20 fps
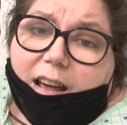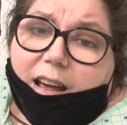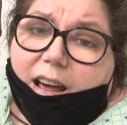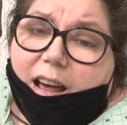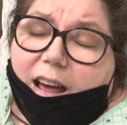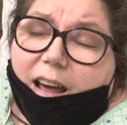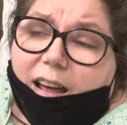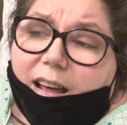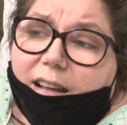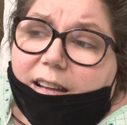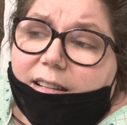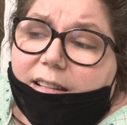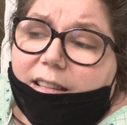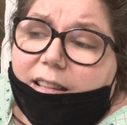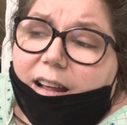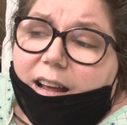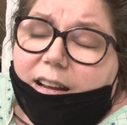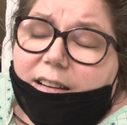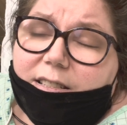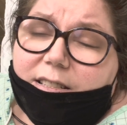And
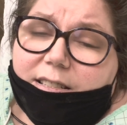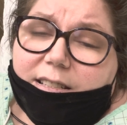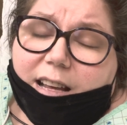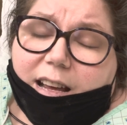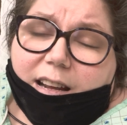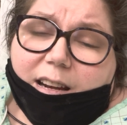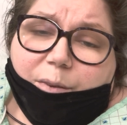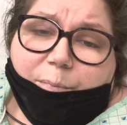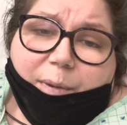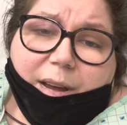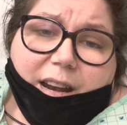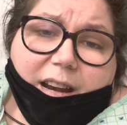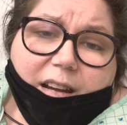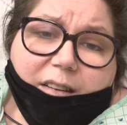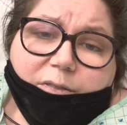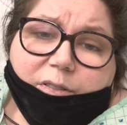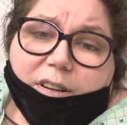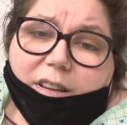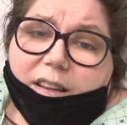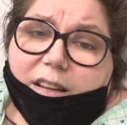that just kind of made
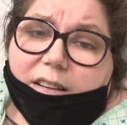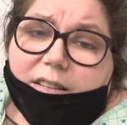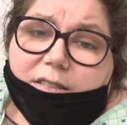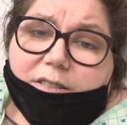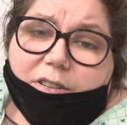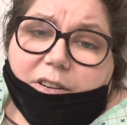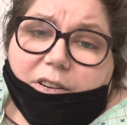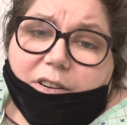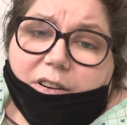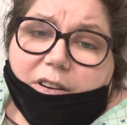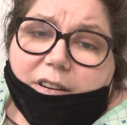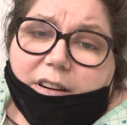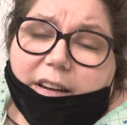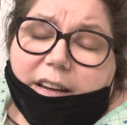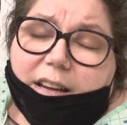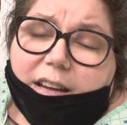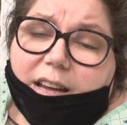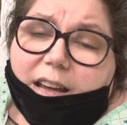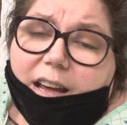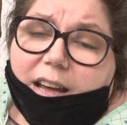everything start hurting
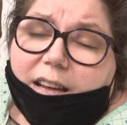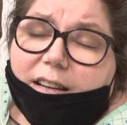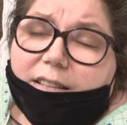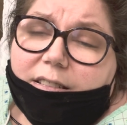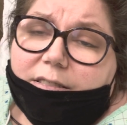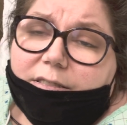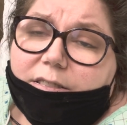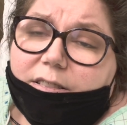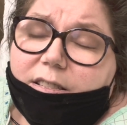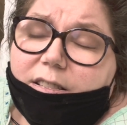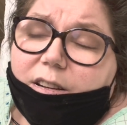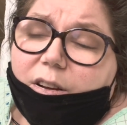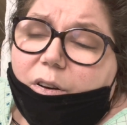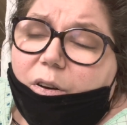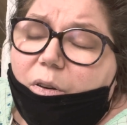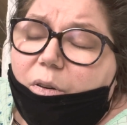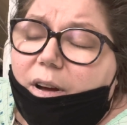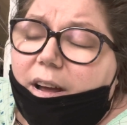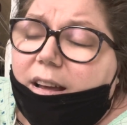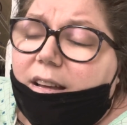again.
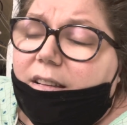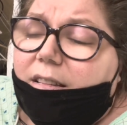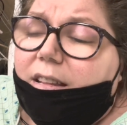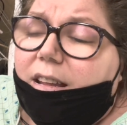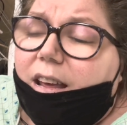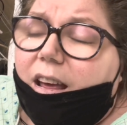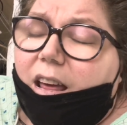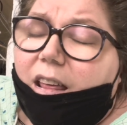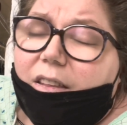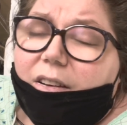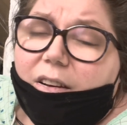So I got the other